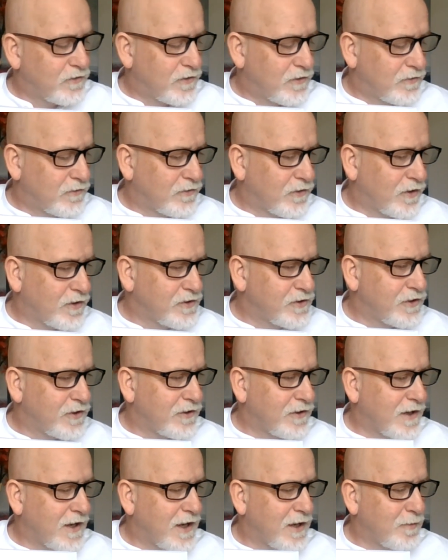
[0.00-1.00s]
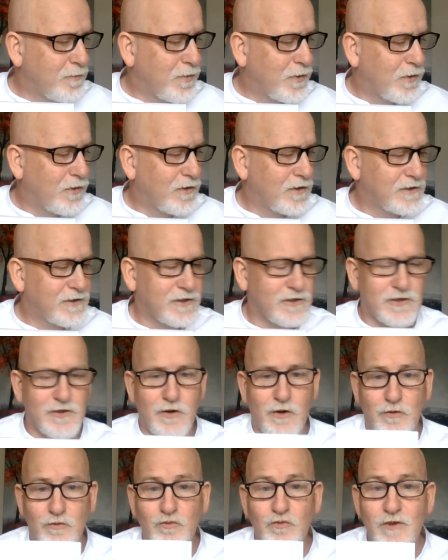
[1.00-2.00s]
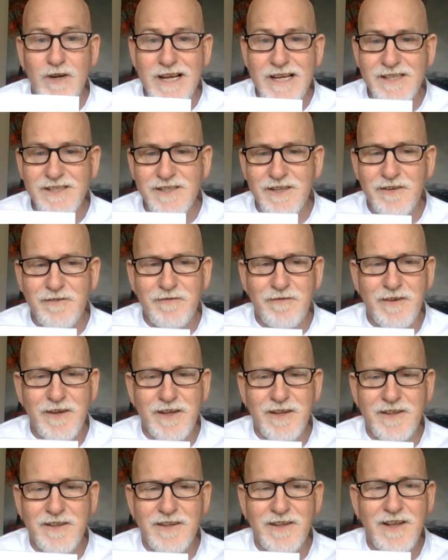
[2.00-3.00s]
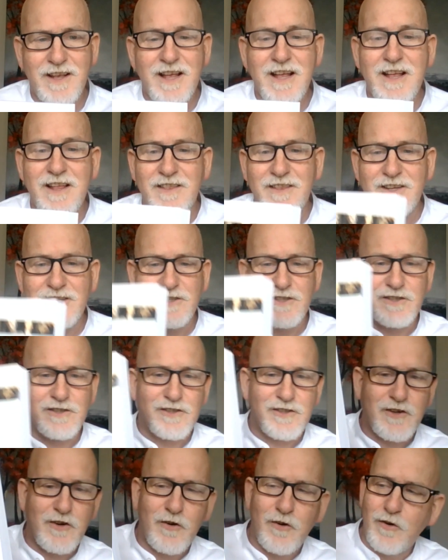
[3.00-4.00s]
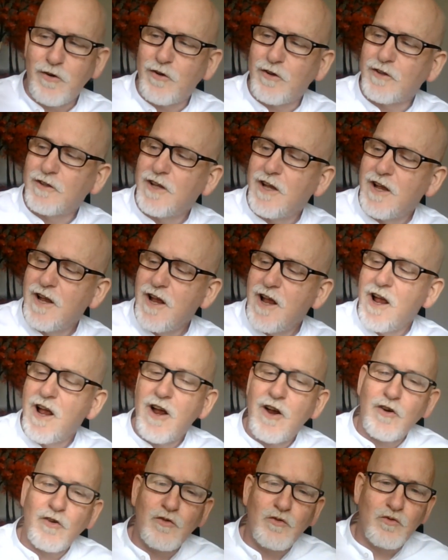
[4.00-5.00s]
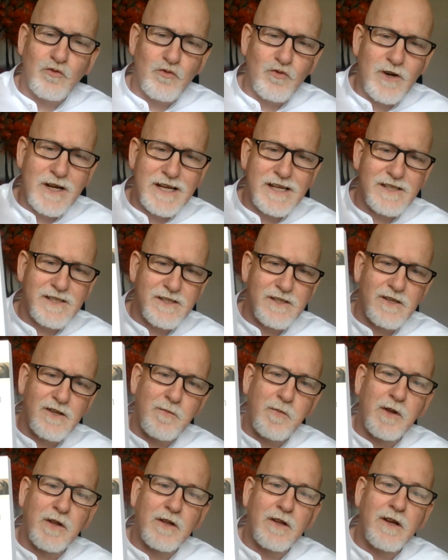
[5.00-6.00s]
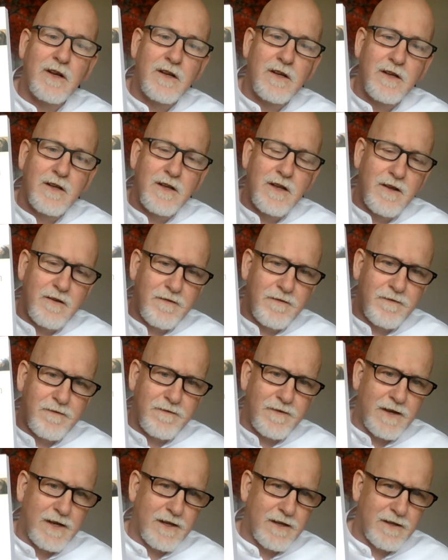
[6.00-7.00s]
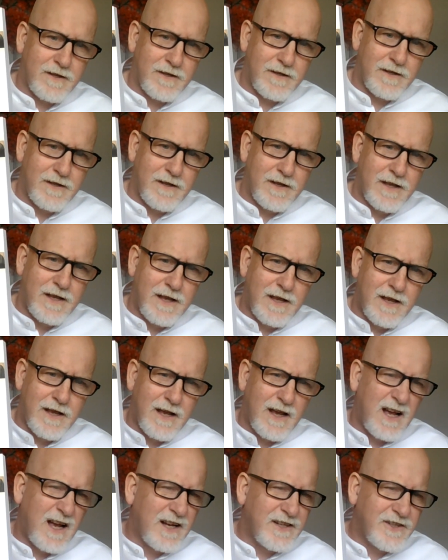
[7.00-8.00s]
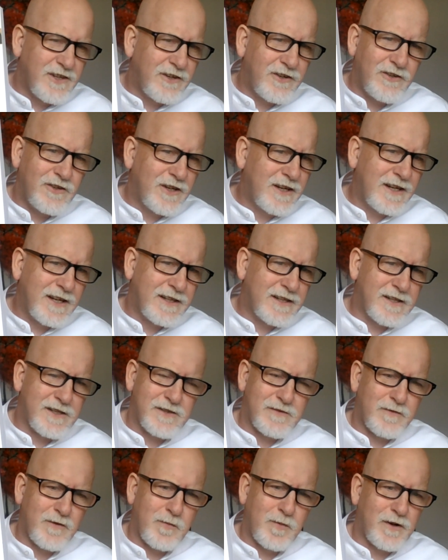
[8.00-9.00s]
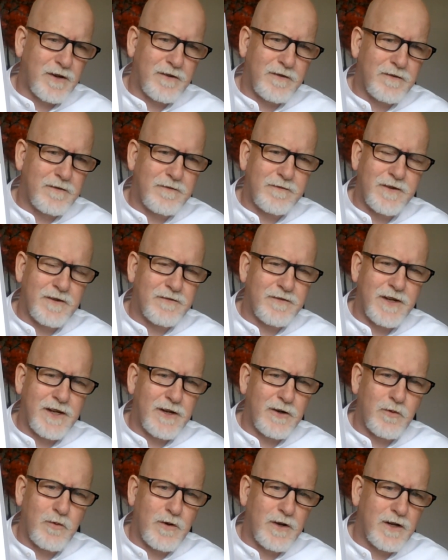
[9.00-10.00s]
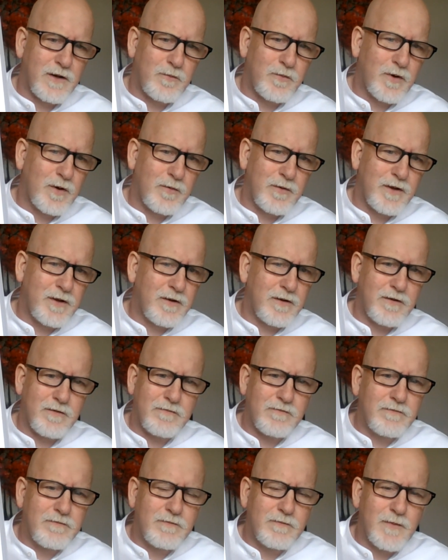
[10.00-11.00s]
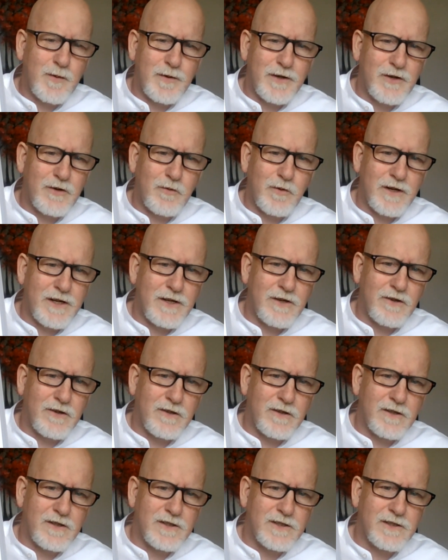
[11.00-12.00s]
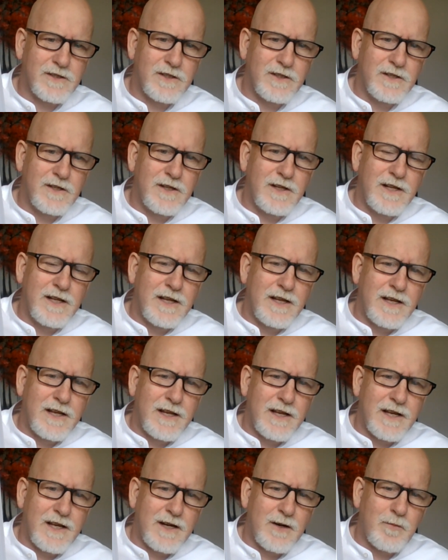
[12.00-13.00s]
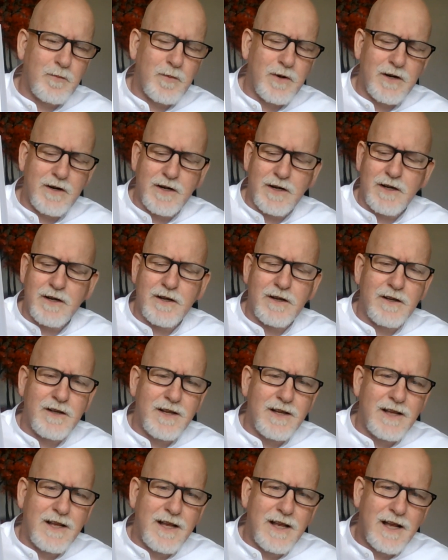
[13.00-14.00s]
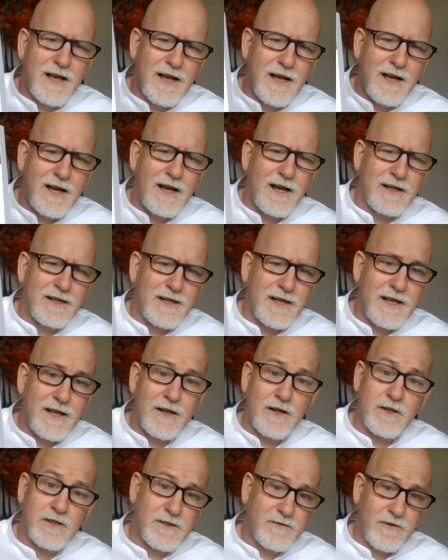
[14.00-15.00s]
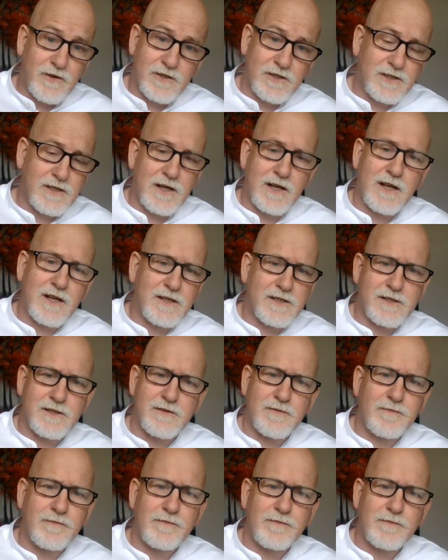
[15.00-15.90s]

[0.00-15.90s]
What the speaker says: Roger and Paul's is called Reason and Faith. This is called Reasonable Faith, and you can get this for about 15 quid, probably maybe $20 in America, and it is first class.